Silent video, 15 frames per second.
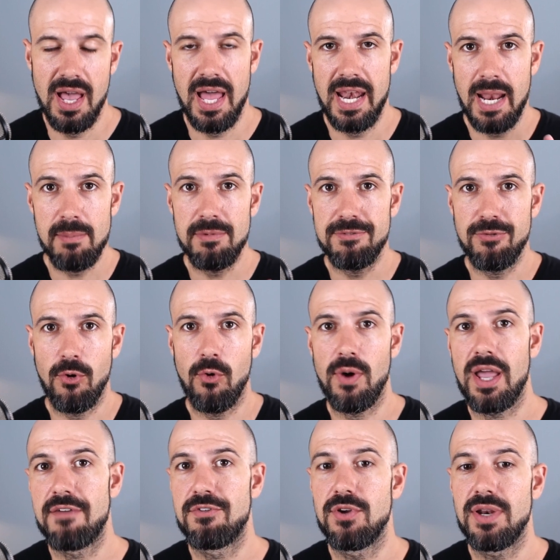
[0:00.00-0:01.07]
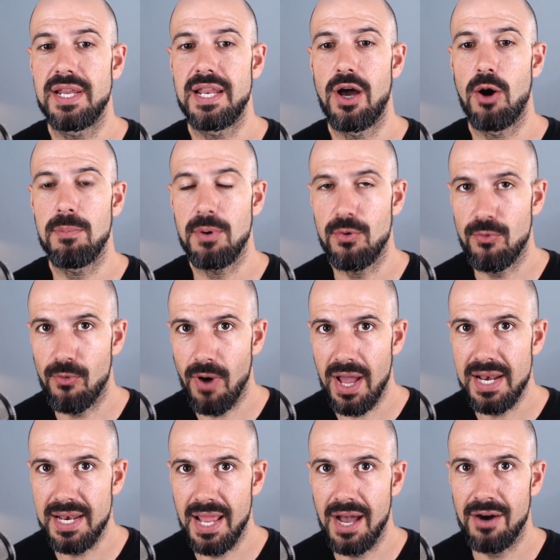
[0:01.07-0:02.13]
number four, if you need help right
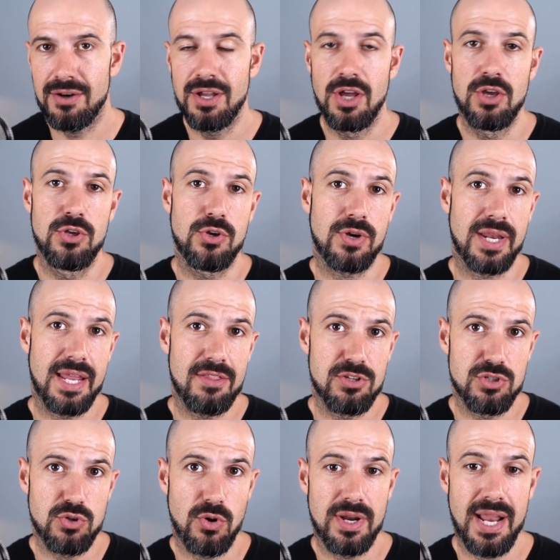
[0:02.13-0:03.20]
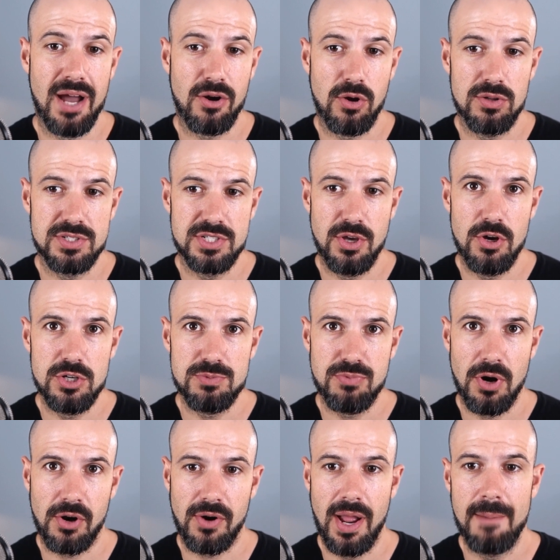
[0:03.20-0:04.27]
now, you can either join our concierge
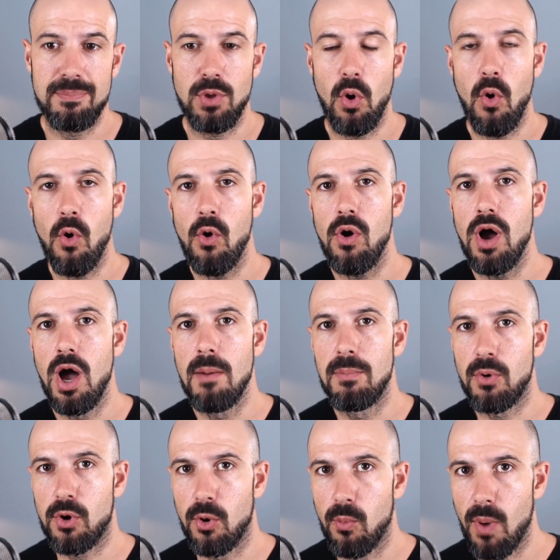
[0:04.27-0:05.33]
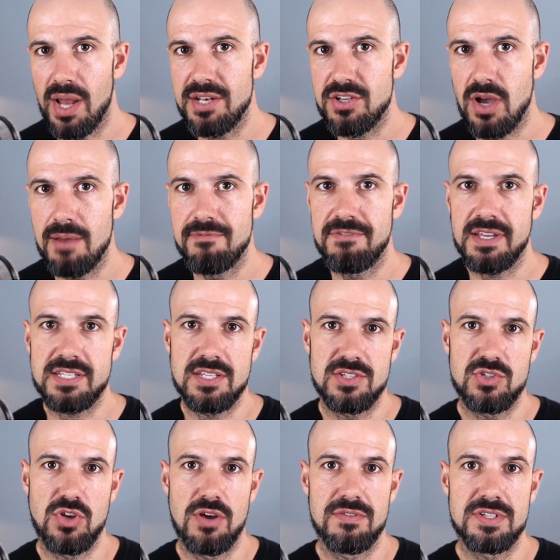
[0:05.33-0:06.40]
program or book a one time fix it
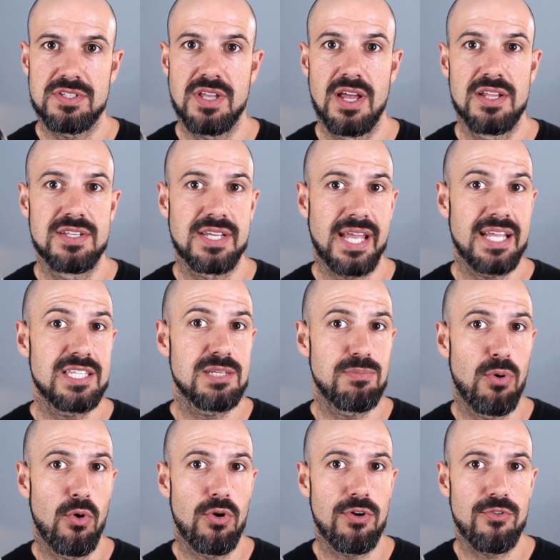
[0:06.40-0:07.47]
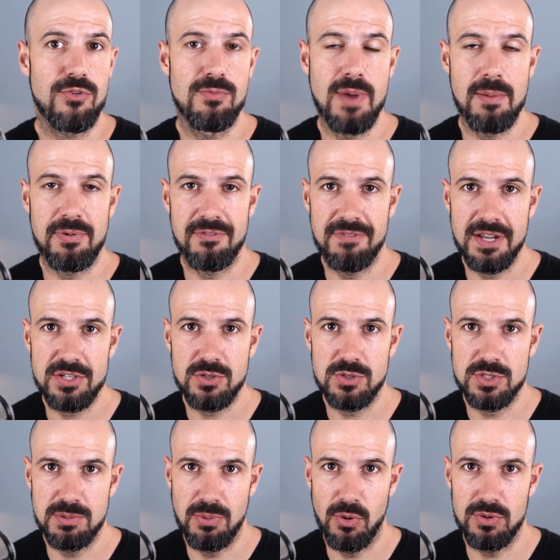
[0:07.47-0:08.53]
service to get support from our professional
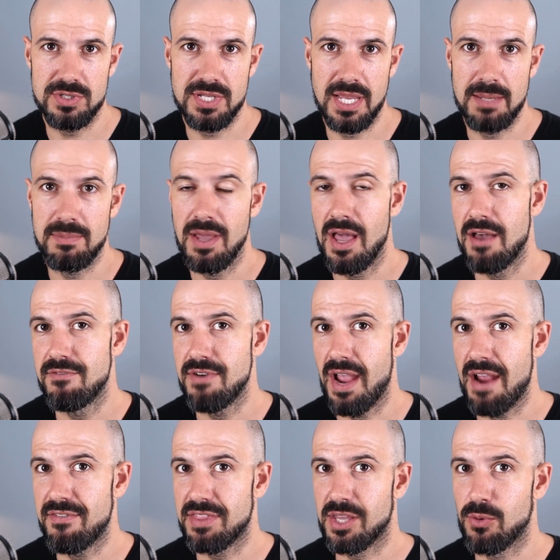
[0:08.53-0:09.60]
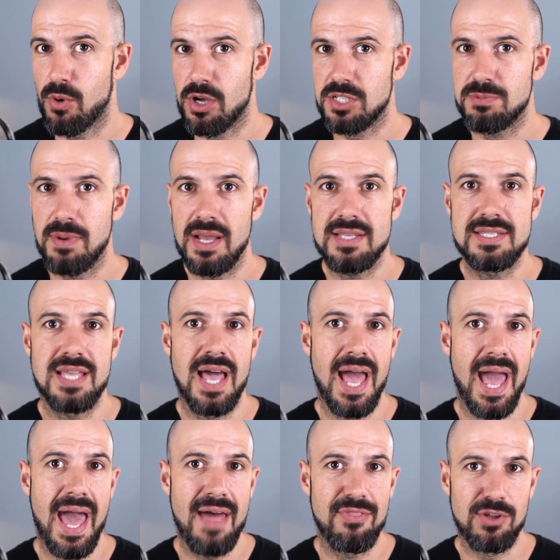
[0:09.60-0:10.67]
support team for everything workspace
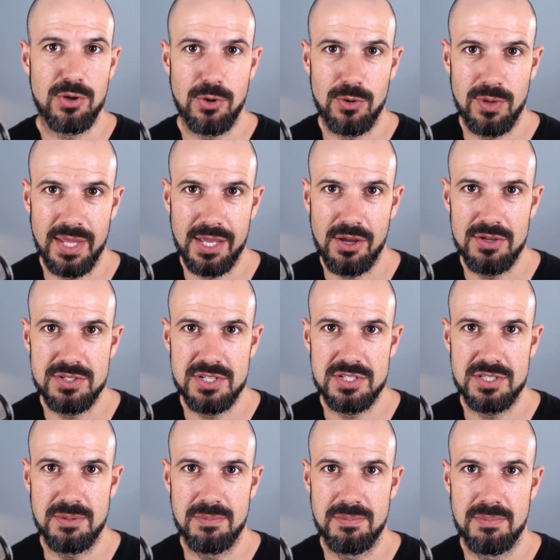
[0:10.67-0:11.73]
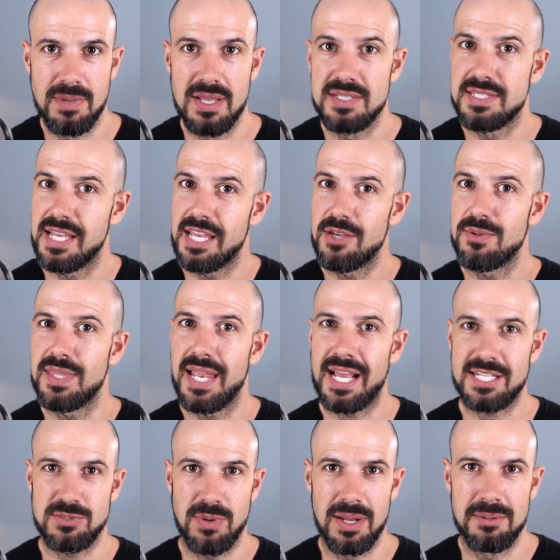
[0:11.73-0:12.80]
and the Google ecosystem. See you in the
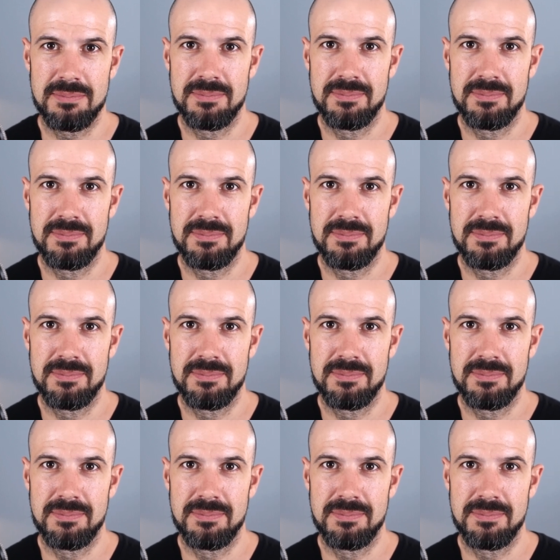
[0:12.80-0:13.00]
next one.